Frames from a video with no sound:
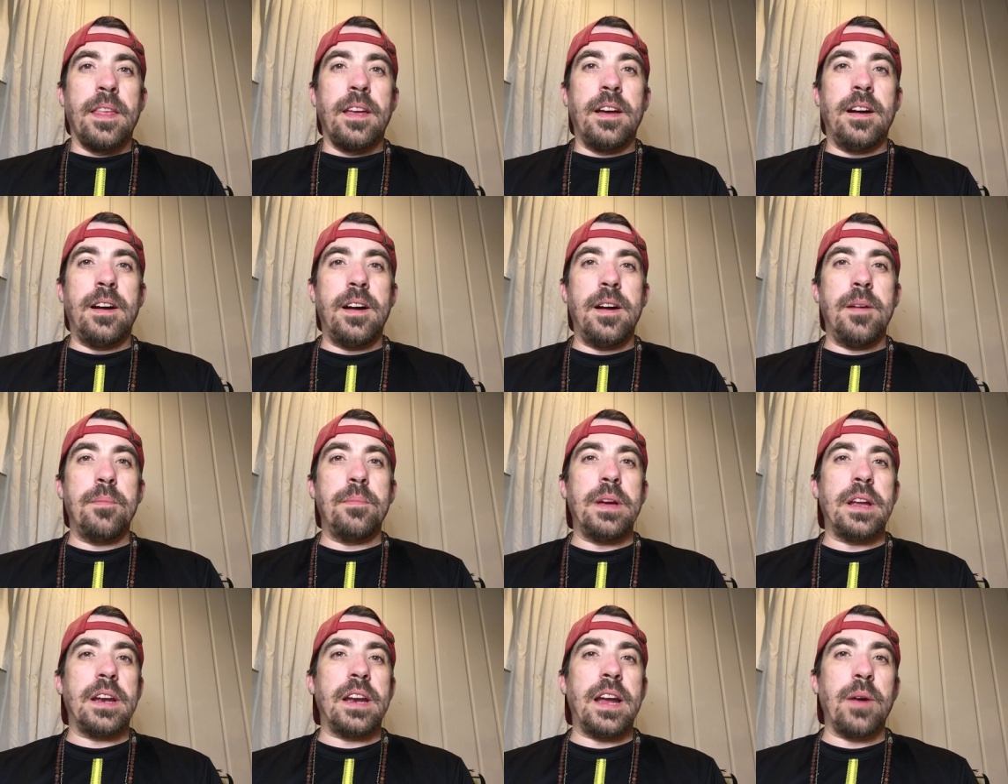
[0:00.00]

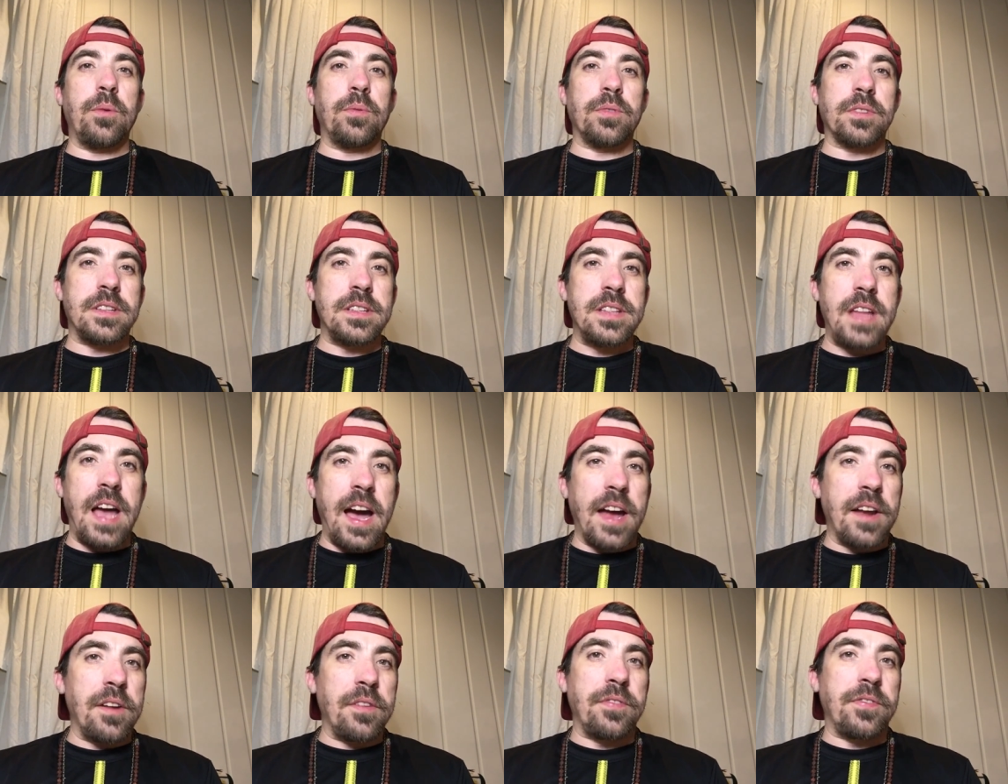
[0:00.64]
and I was
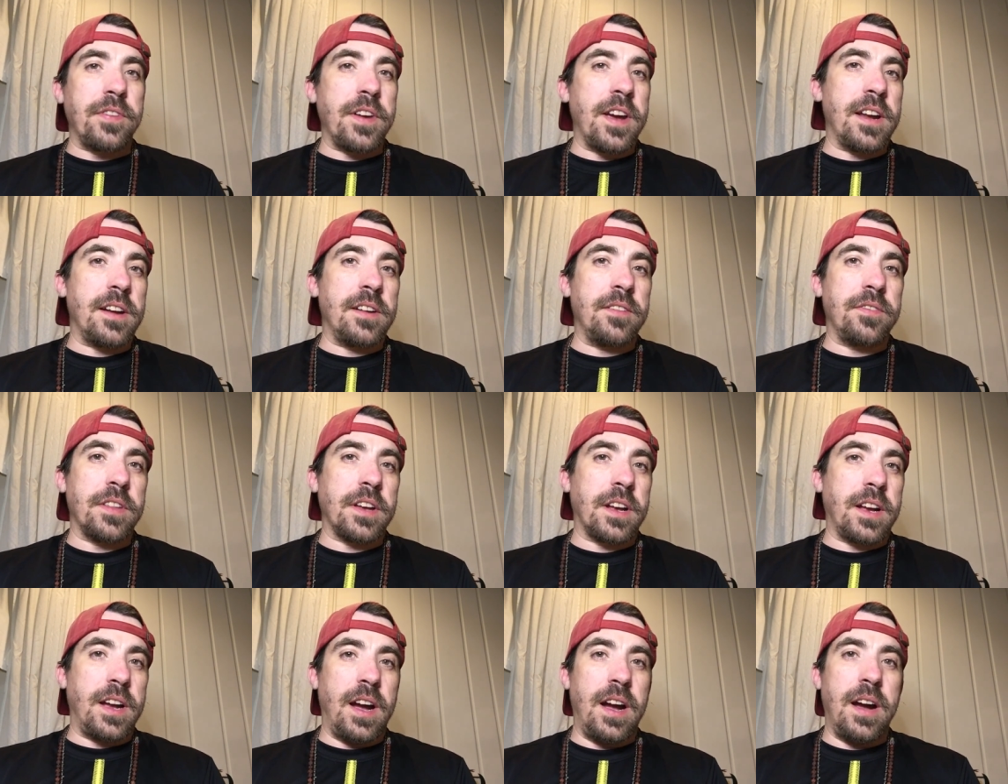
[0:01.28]
not a fan
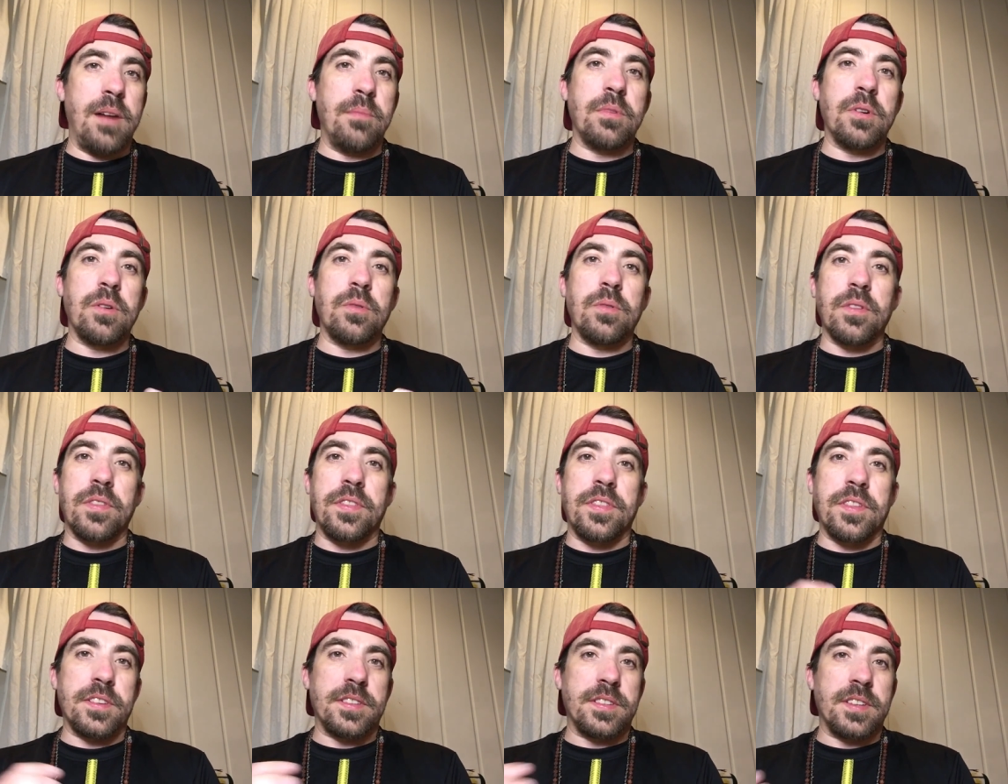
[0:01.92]
of the combo
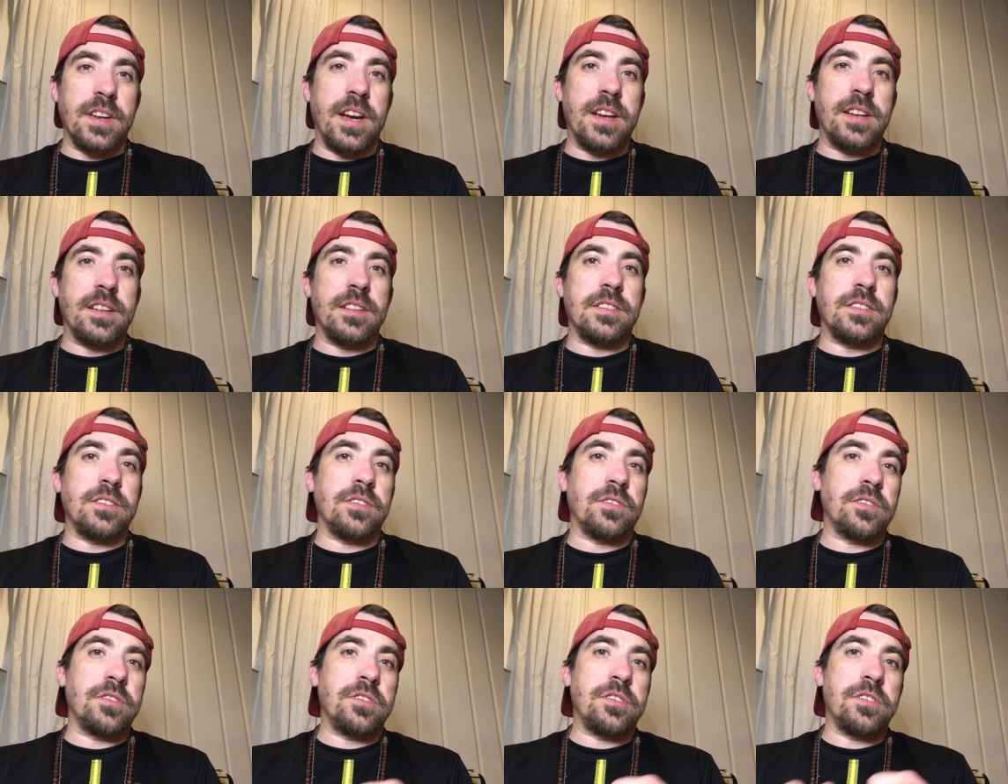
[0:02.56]
with the sinus
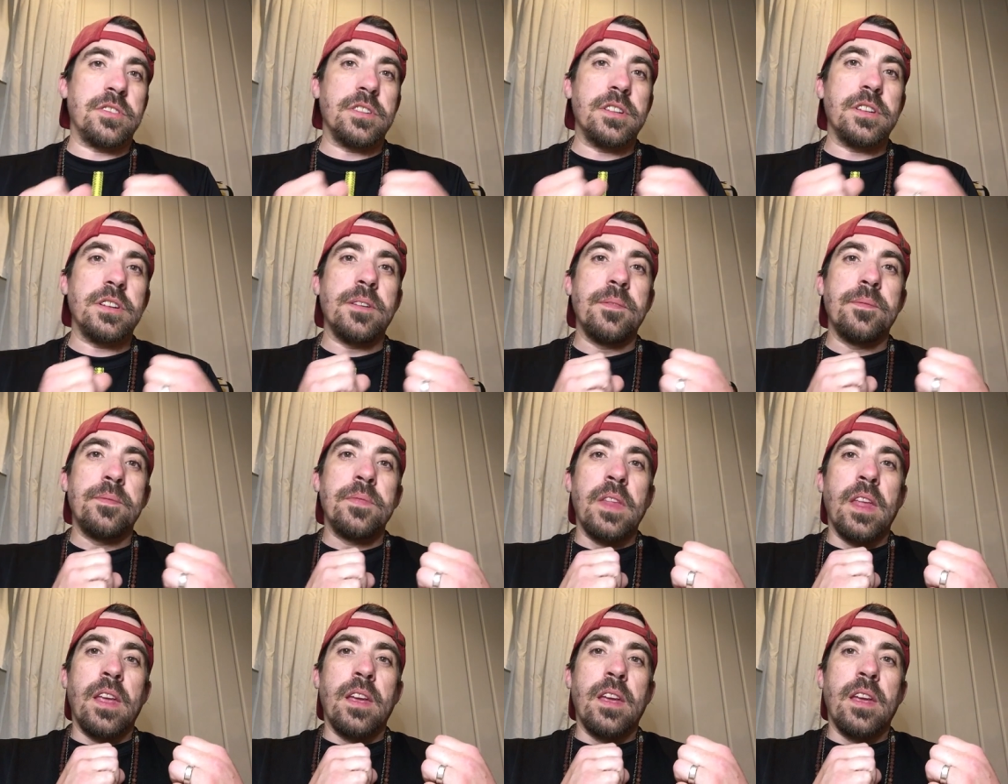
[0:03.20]
surgery